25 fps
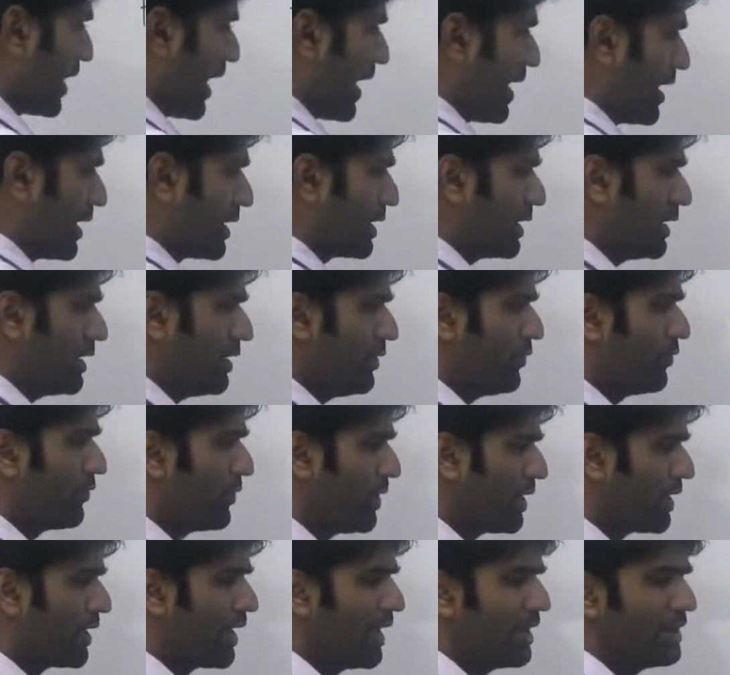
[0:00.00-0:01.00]
directly
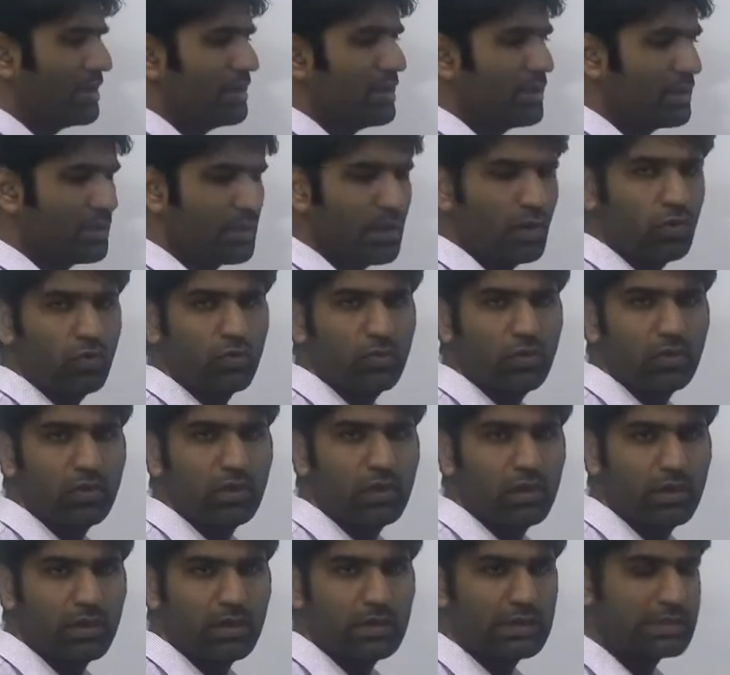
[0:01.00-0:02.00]
we can
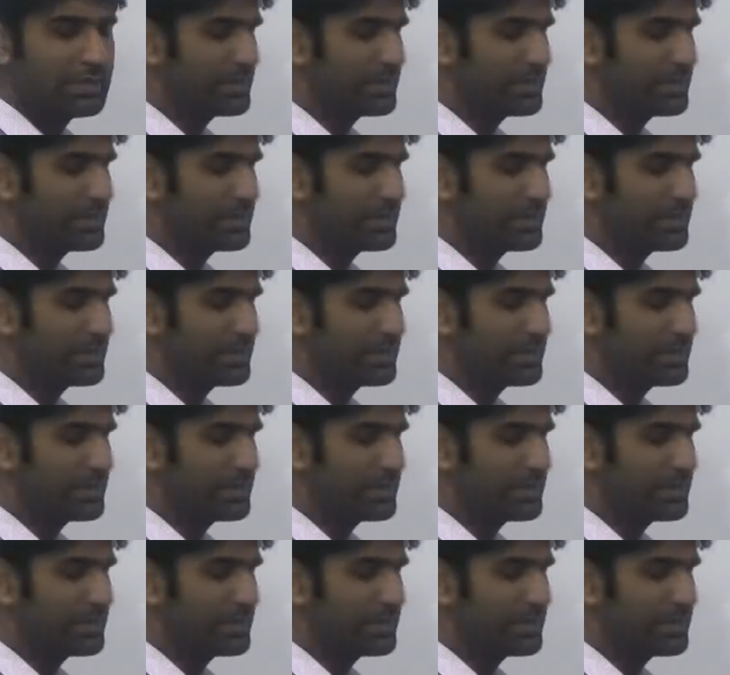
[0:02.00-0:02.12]
now